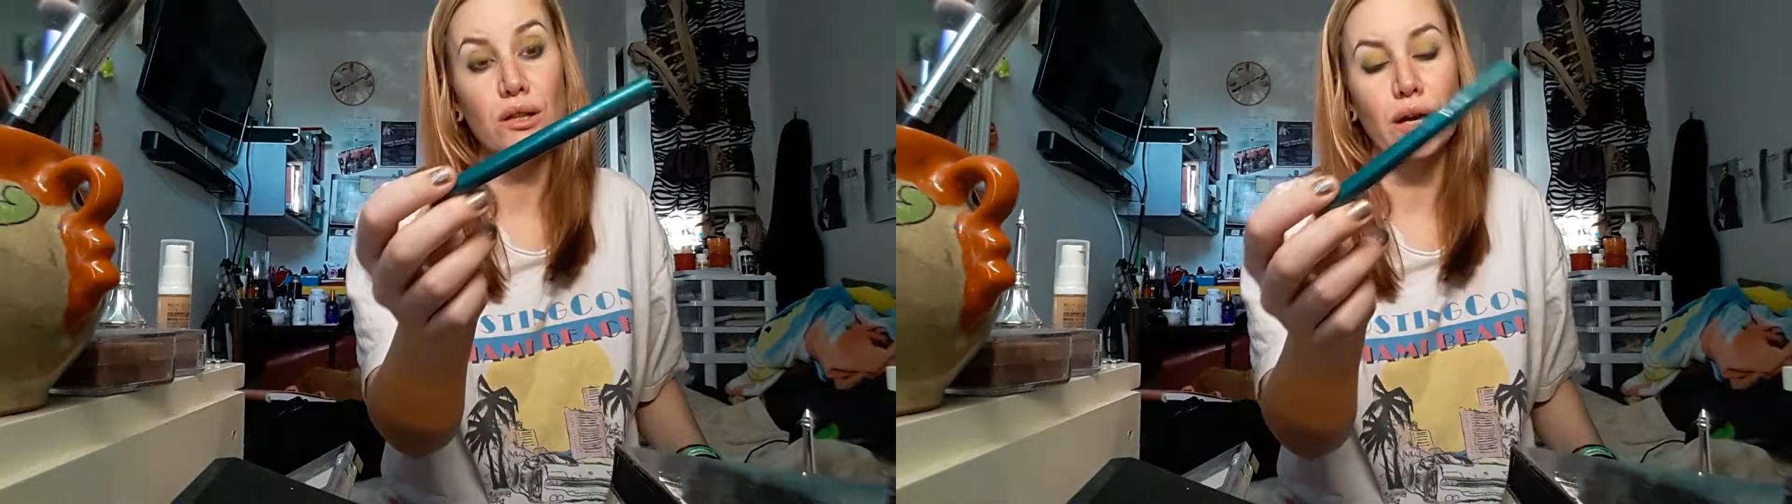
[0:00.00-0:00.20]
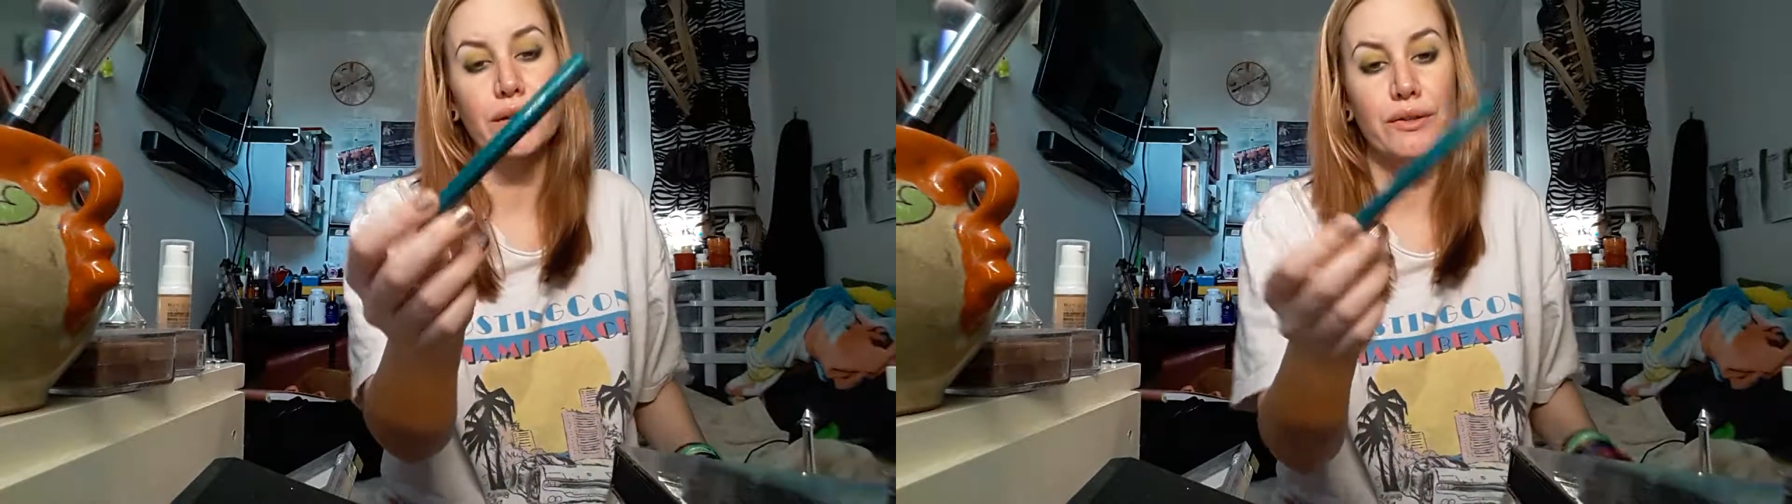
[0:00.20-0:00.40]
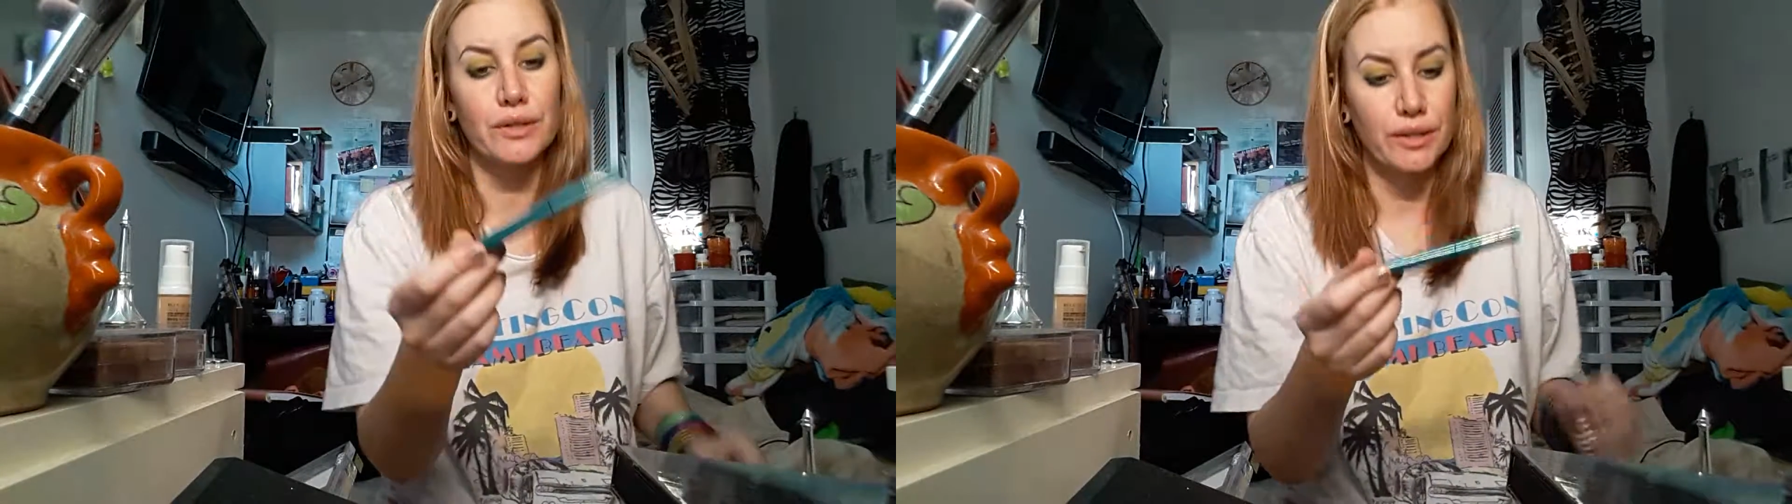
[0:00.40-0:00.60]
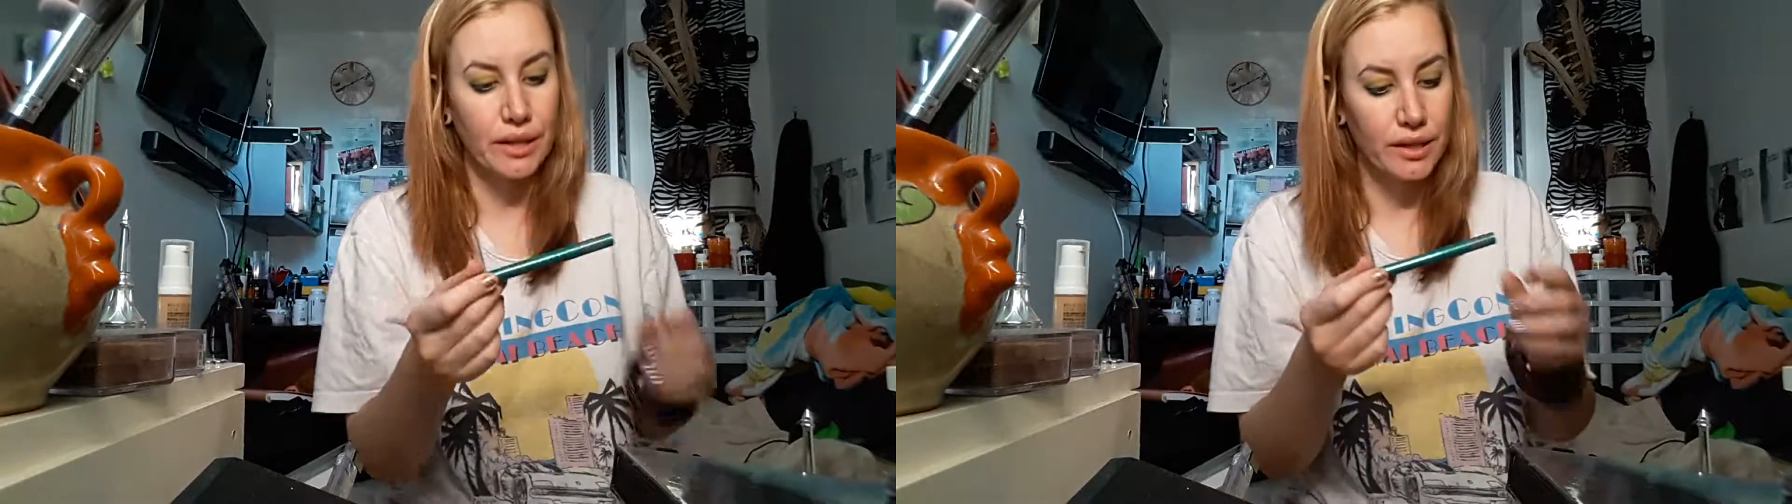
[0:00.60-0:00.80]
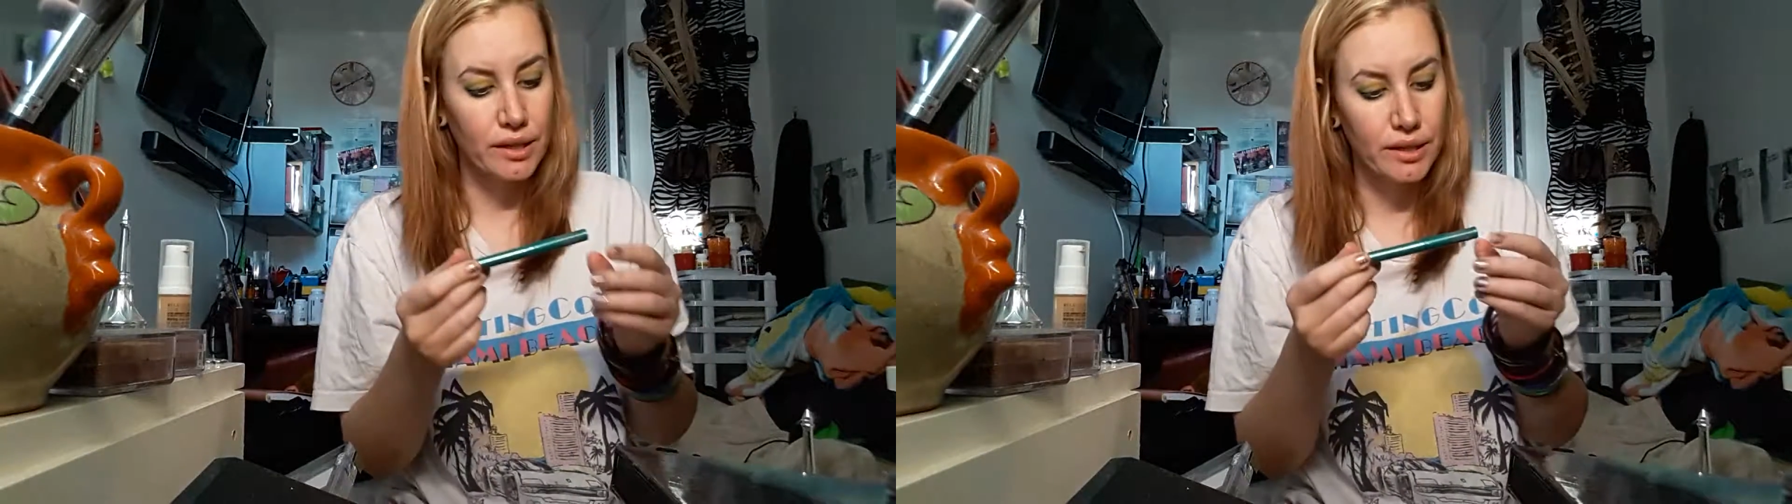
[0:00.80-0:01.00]
liner
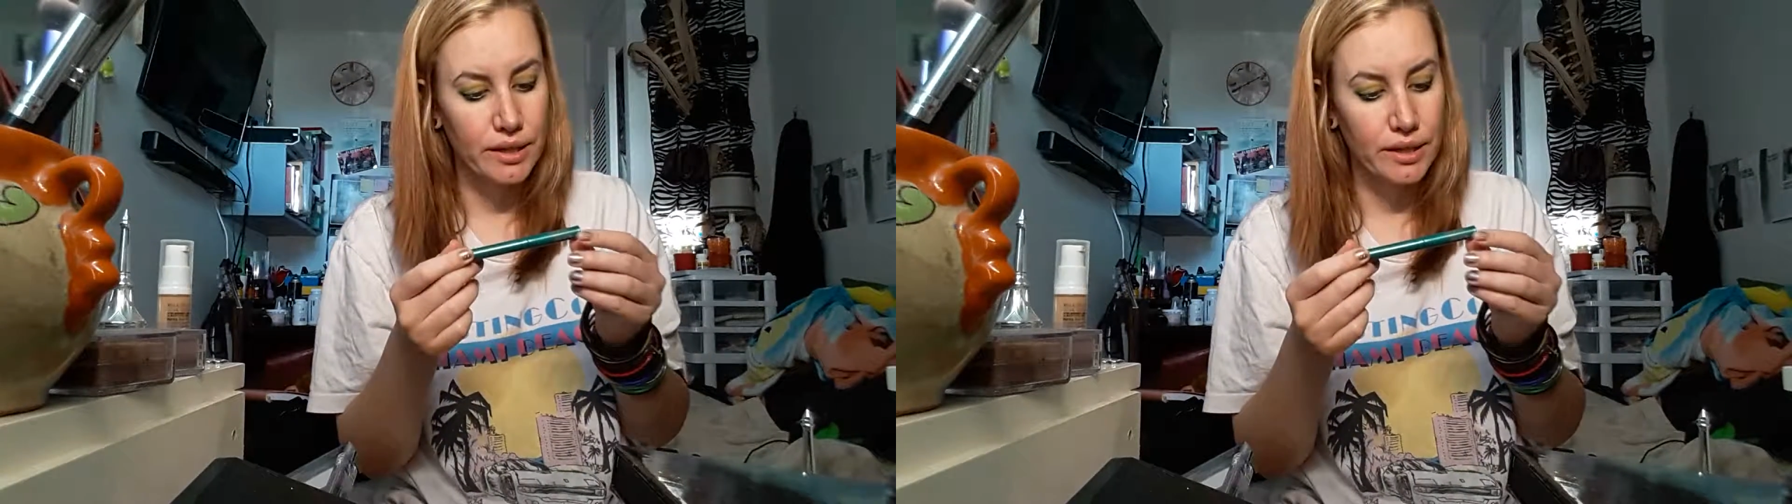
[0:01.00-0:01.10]
today.